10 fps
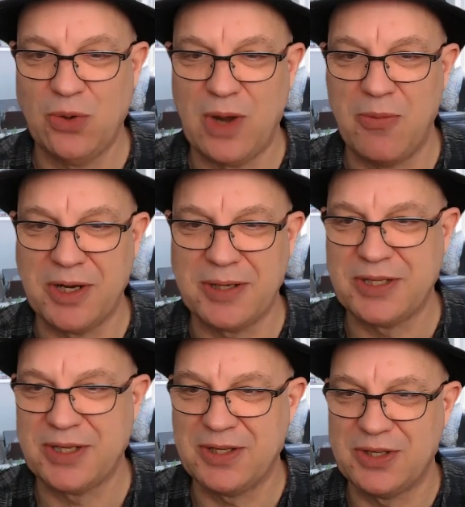I
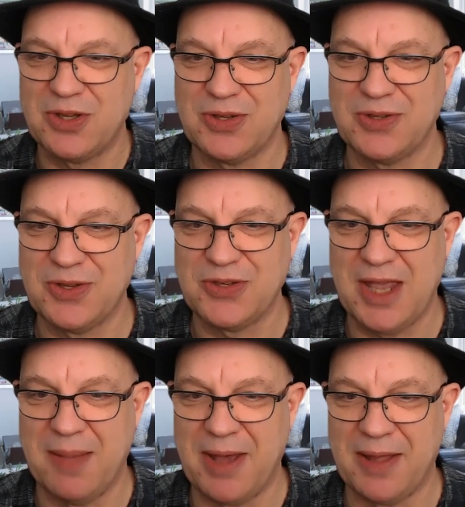wanted to
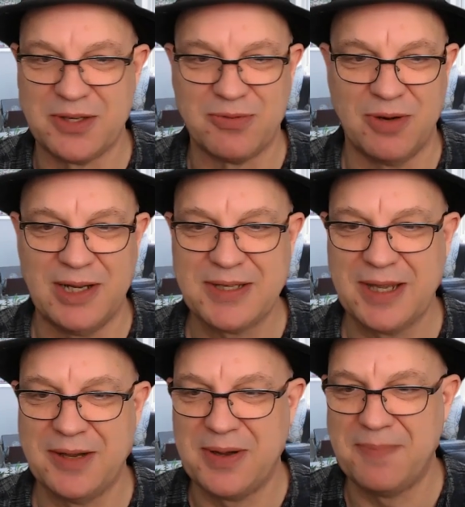say about this, really.
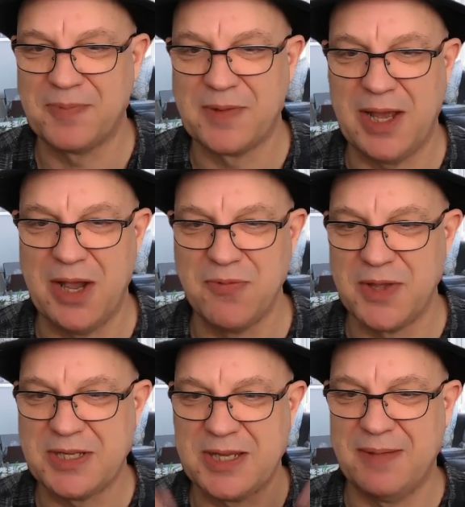So I hope
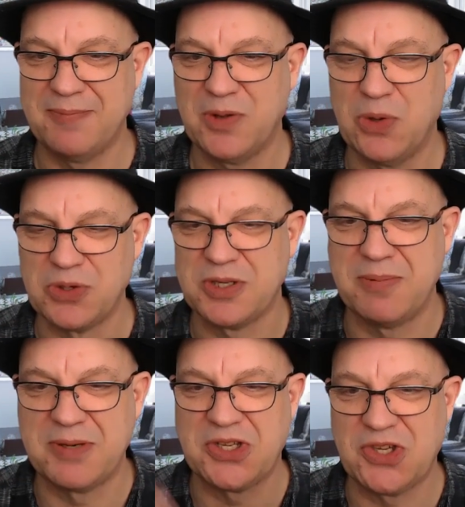this causes
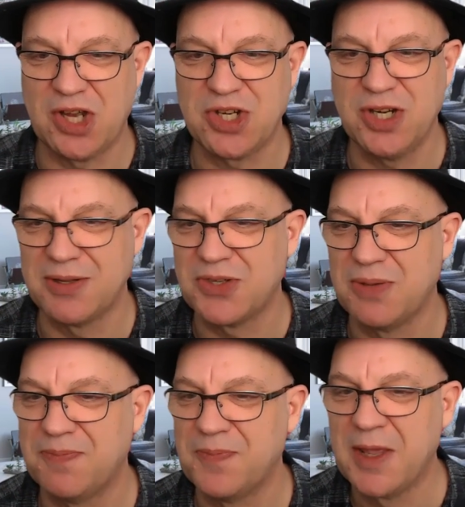some discussion and
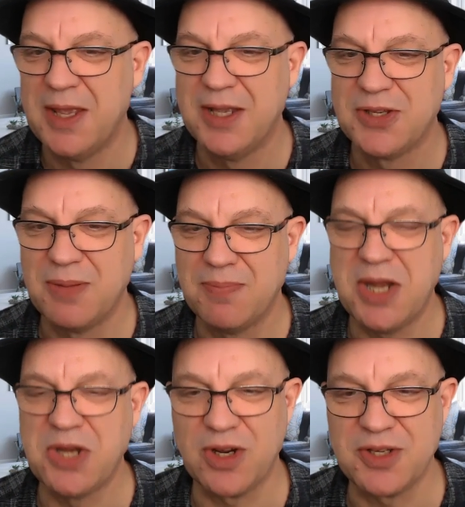some
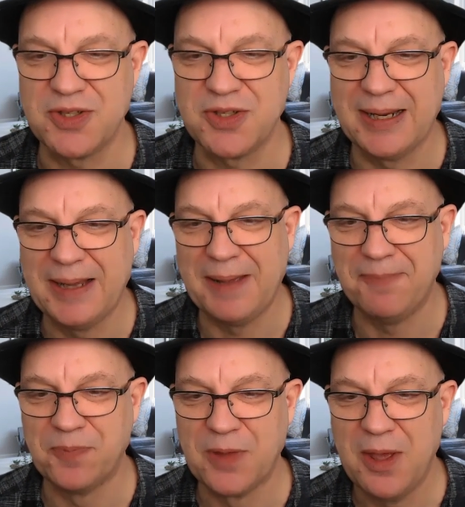
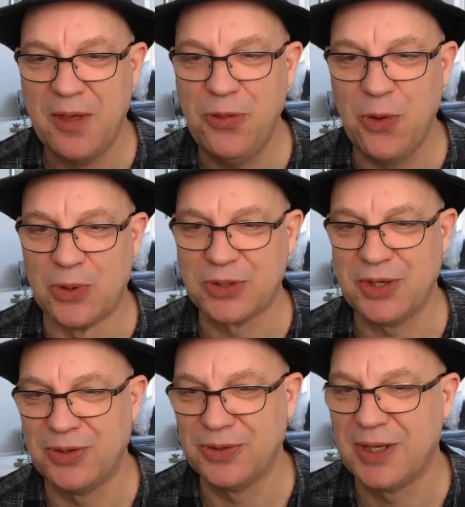interesting thought
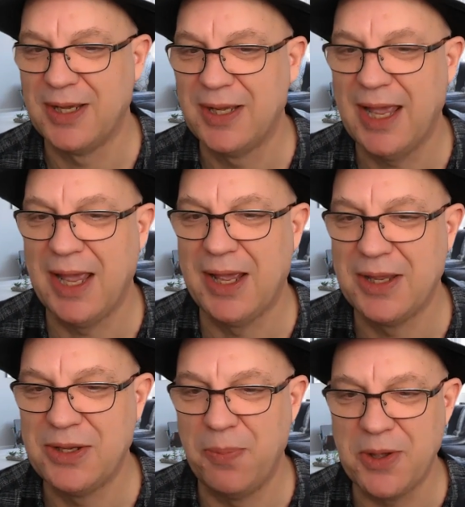on
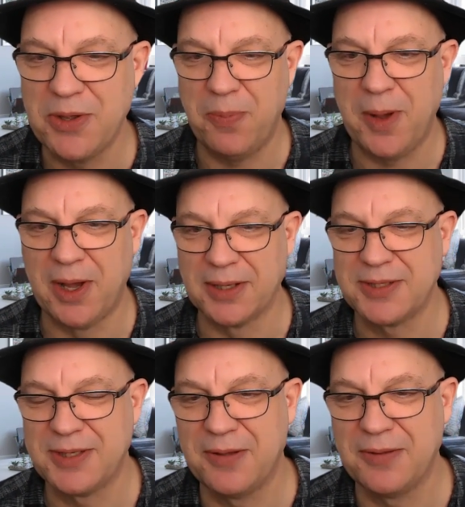your part.
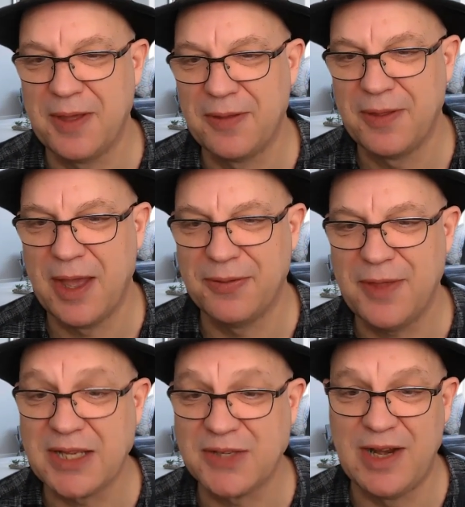So
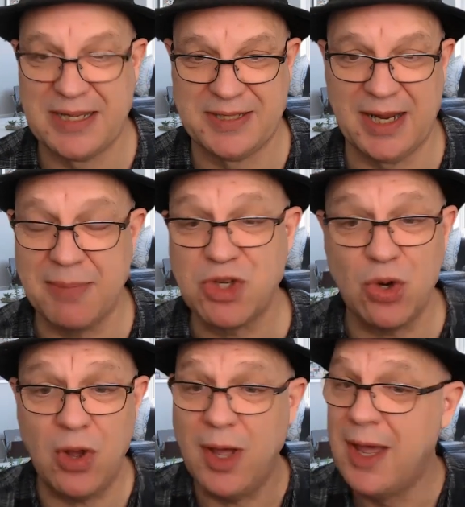thanks for listening. I'm
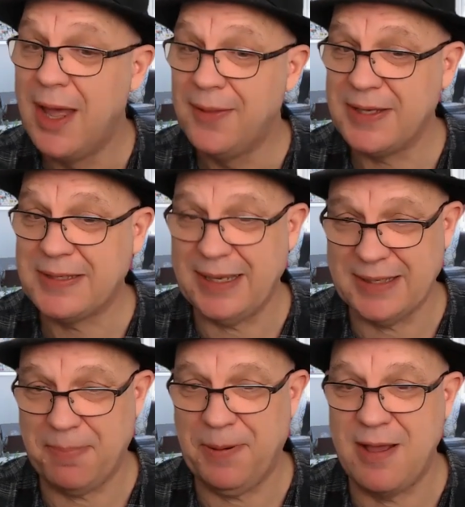sure this does
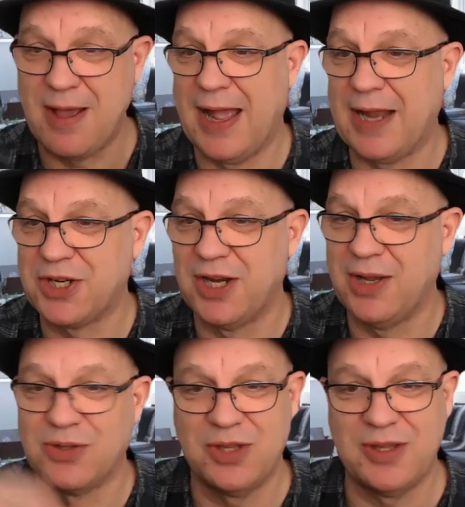apply
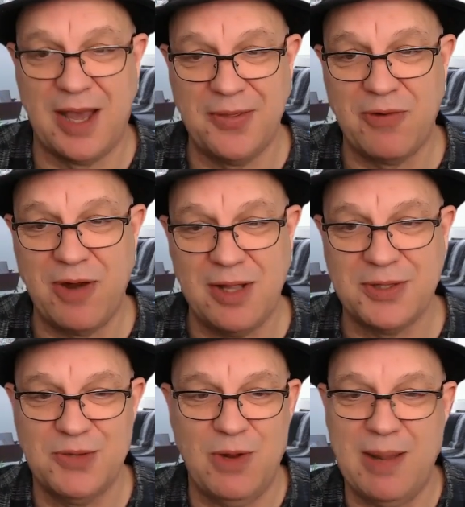actually to the other
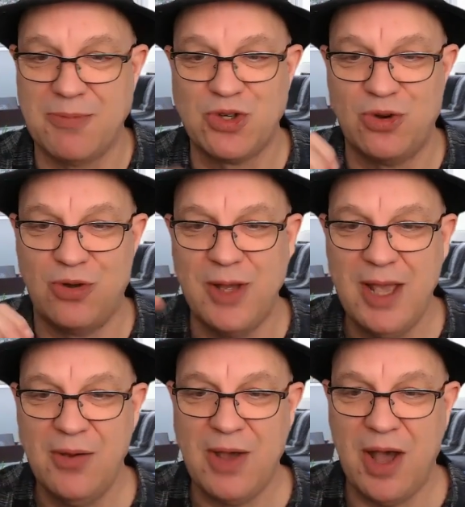arts as well. I'm sure
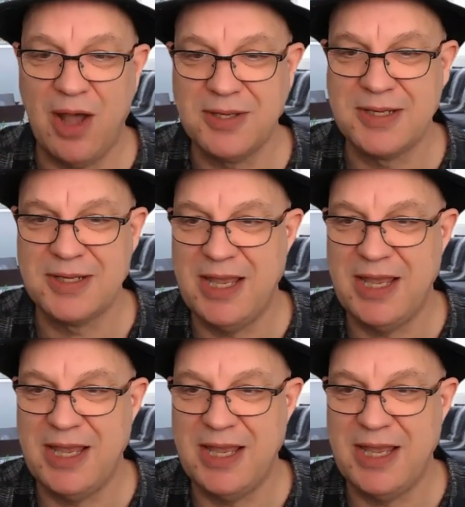artists